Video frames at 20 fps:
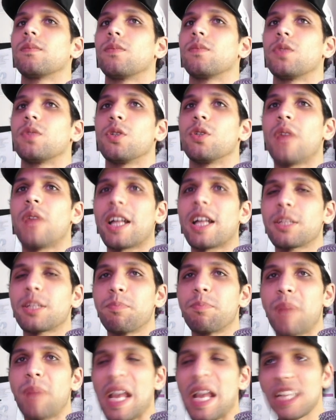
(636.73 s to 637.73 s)
So that's
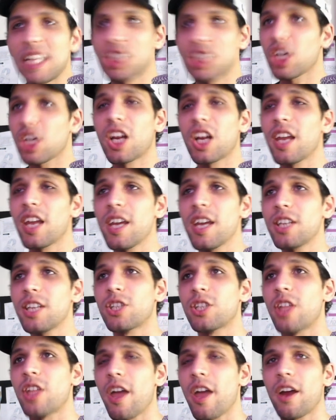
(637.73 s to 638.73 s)
basically it
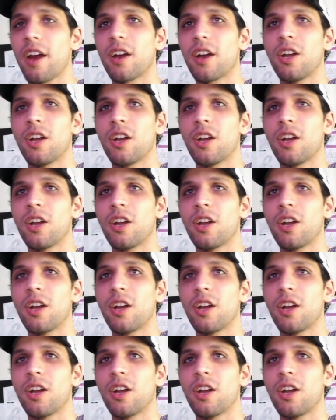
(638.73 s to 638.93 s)
there.